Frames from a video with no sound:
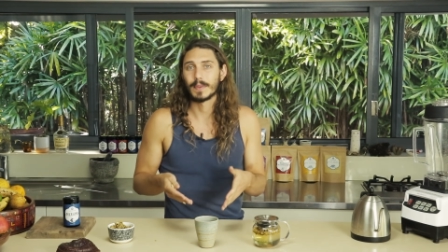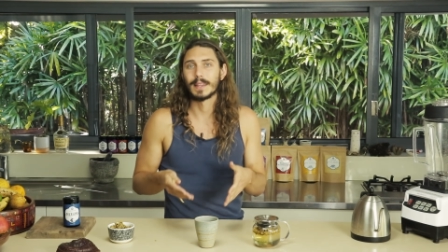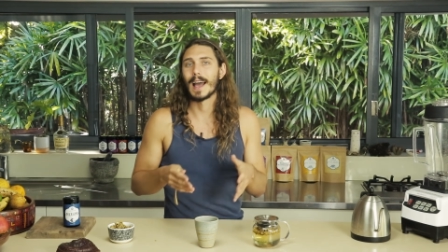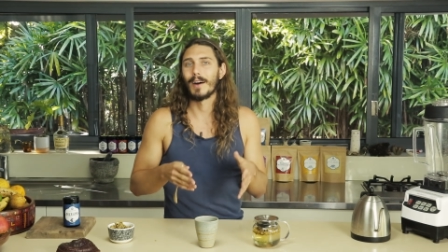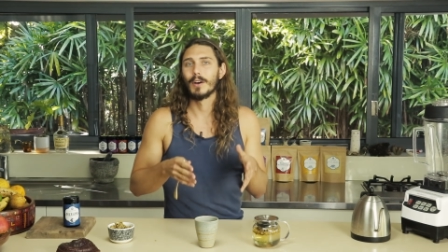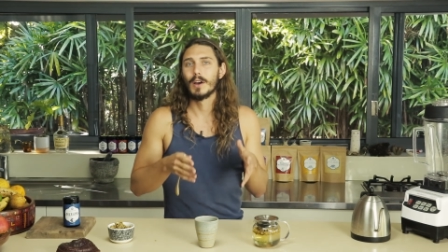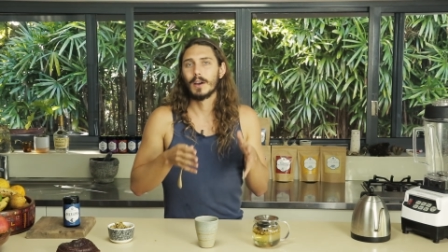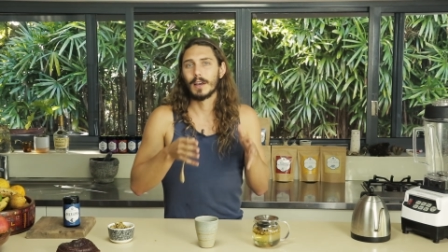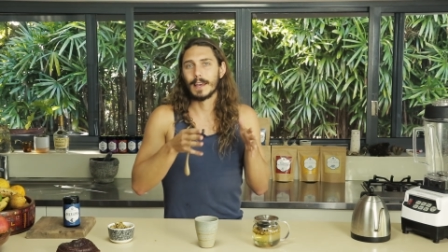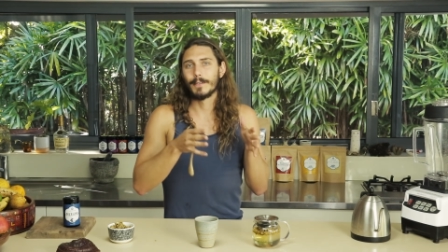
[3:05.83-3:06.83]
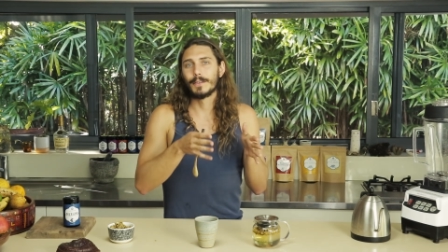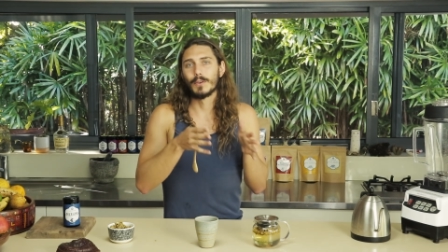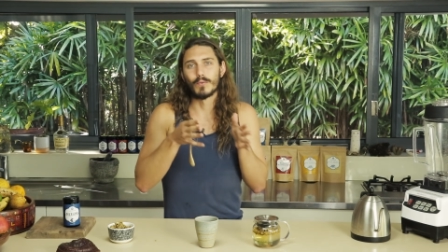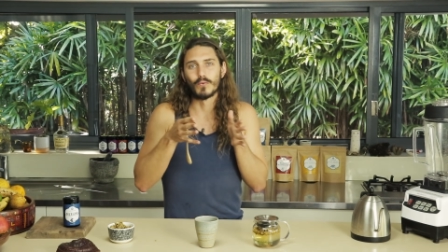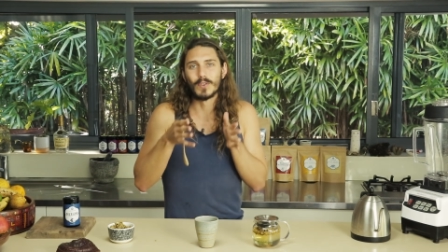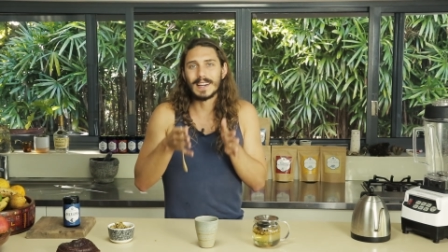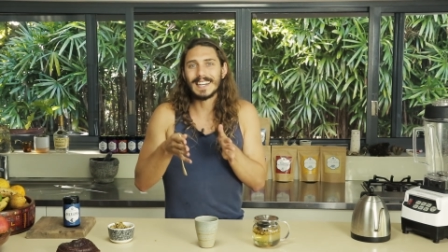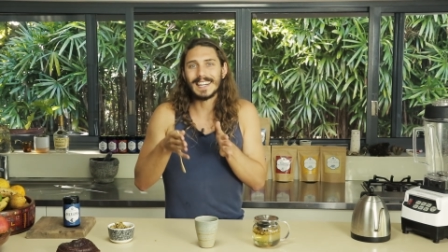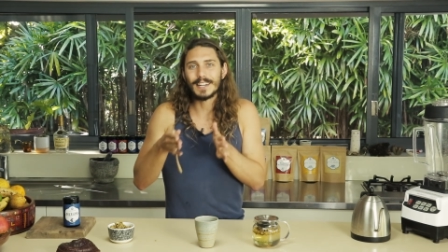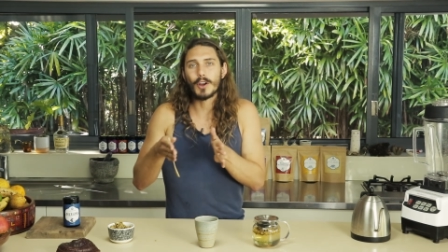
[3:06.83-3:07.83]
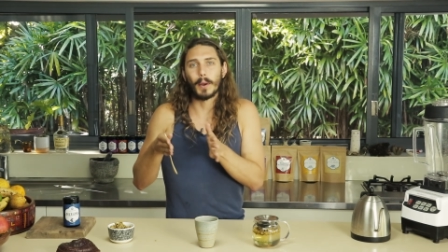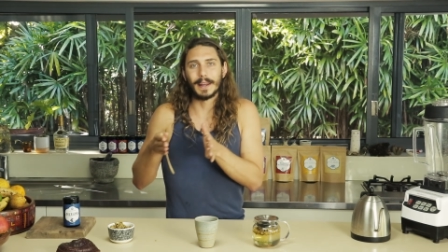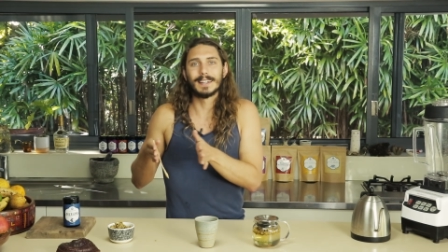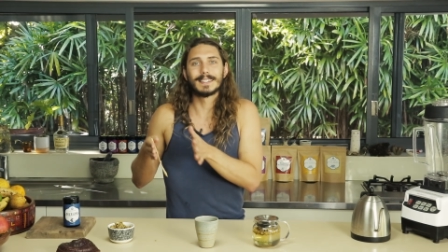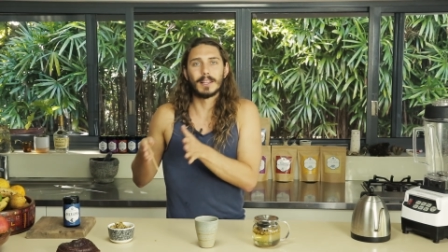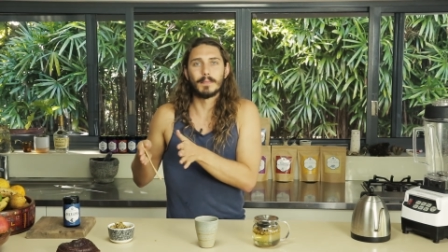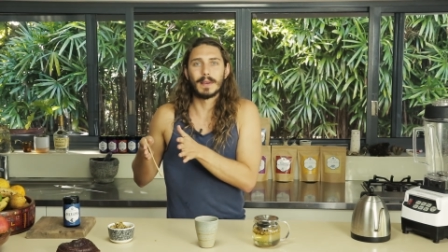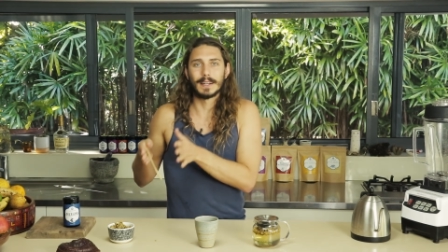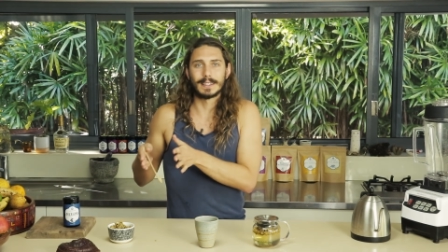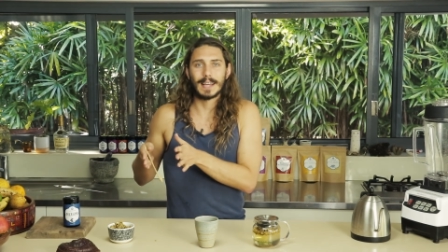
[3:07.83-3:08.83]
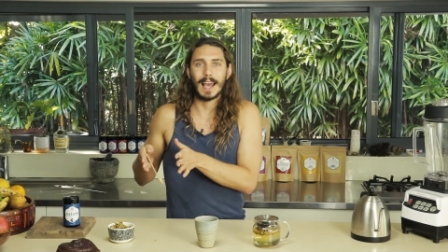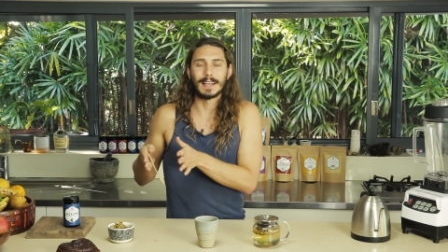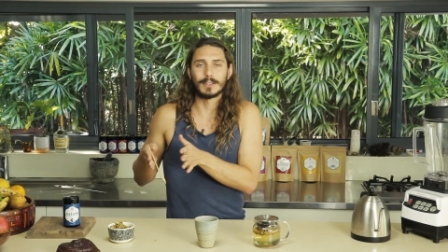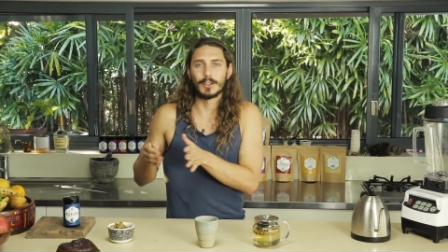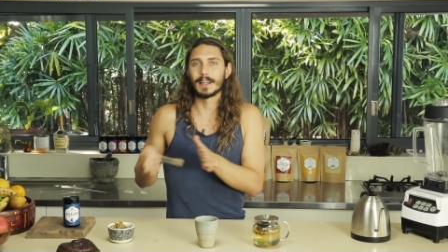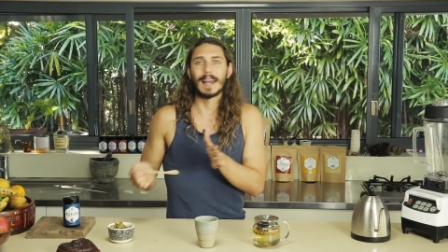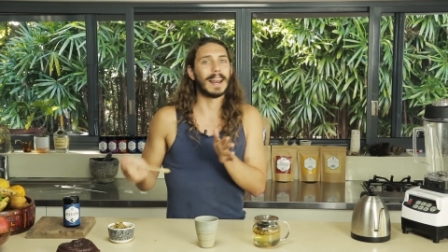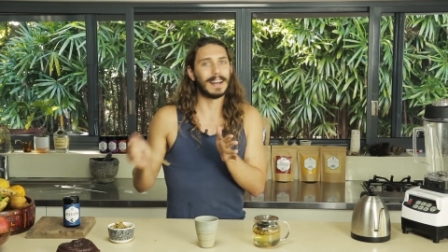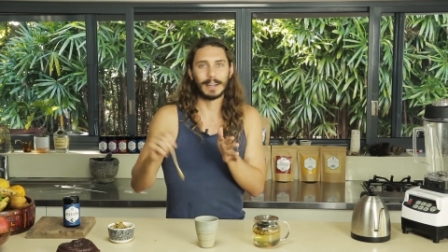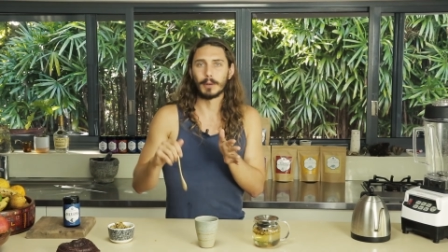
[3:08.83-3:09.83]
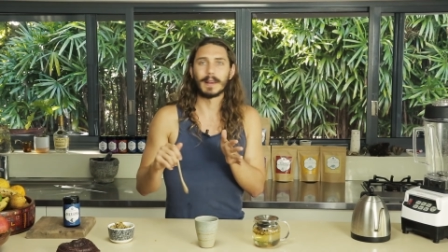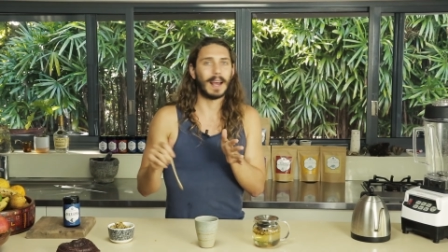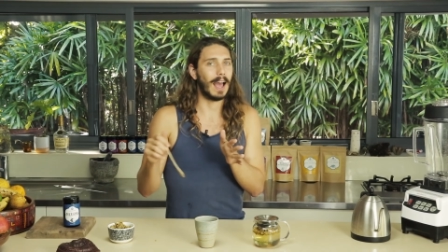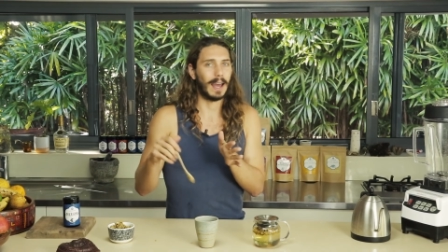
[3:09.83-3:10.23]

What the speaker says: Now, if you're really not into the bitter taste, you can add a little bit of